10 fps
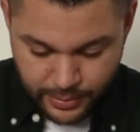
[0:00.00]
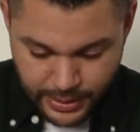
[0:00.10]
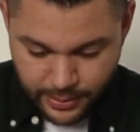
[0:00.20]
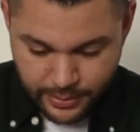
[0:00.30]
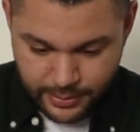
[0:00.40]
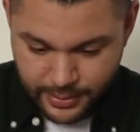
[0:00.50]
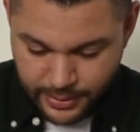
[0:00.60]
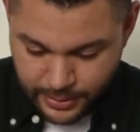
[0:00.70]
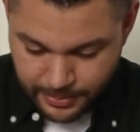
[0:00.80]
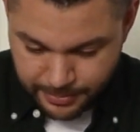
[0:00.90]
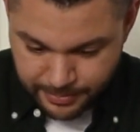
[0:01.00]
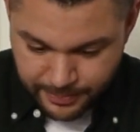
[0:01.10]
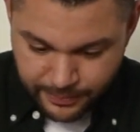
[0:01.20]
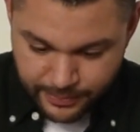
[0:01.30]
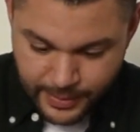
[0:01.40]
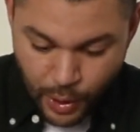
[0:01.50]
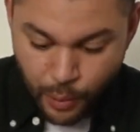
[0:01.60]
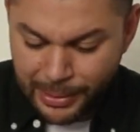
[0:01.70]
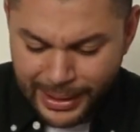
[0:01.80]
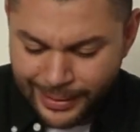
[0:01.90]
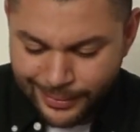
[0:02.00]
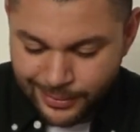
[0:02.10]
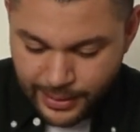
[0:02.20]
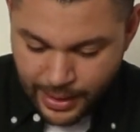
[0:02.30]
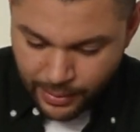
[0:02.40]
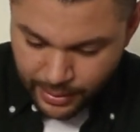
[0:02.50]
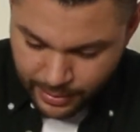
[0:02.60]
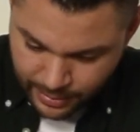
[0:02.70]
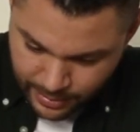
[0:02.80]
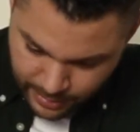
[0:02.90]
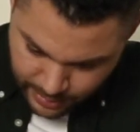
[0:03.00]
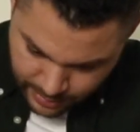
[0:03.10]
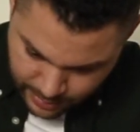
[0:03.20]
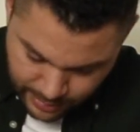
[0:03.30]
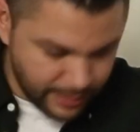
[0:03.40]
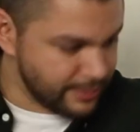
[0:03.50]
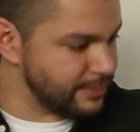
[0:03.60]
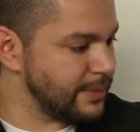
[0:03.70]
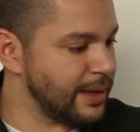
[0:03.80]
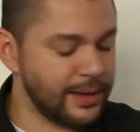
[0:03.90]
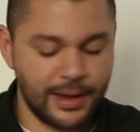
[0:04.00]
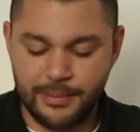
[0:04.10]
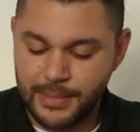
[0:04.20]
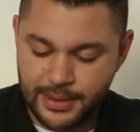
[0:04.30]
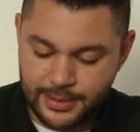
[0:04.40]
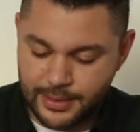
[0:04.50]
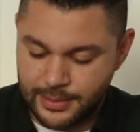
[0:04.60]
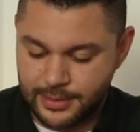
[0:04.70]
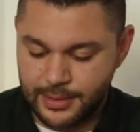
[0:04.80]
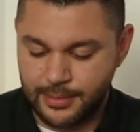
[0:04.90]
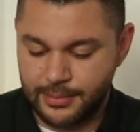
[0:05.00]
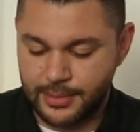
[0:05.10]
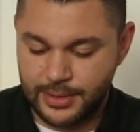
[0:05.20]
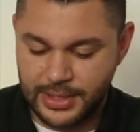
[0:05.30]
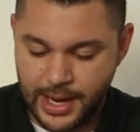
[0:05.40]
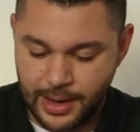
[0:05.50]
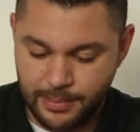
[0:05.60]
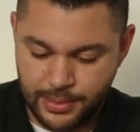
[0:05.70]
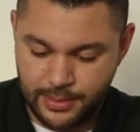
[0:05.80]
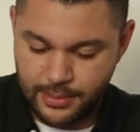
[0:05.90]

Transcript: here on the opening area. Oh, I missed some tape.